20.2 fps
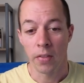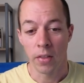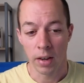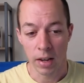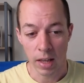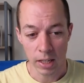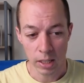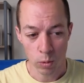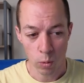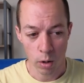
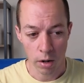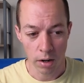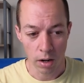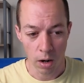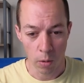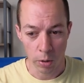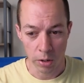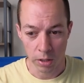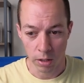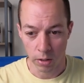The next
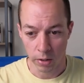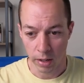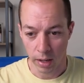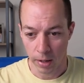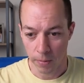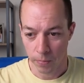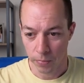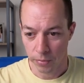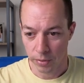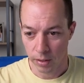one I want you to
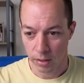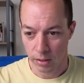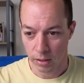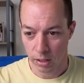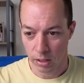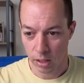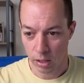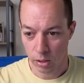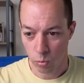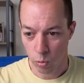look at
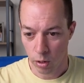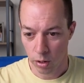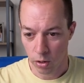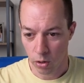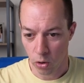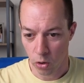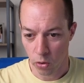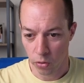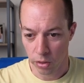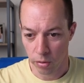is this
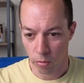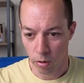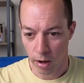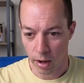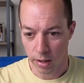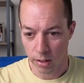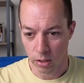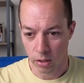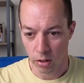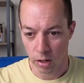one on the
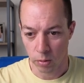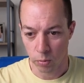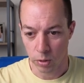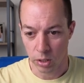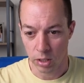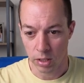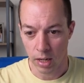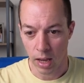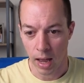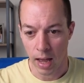right hand side,
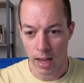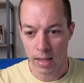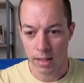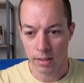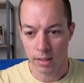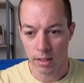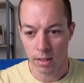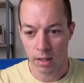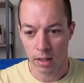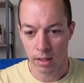which is
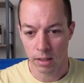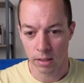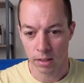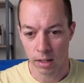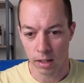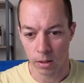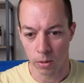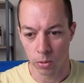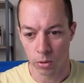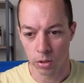ASIN
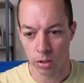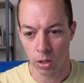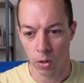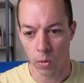sales.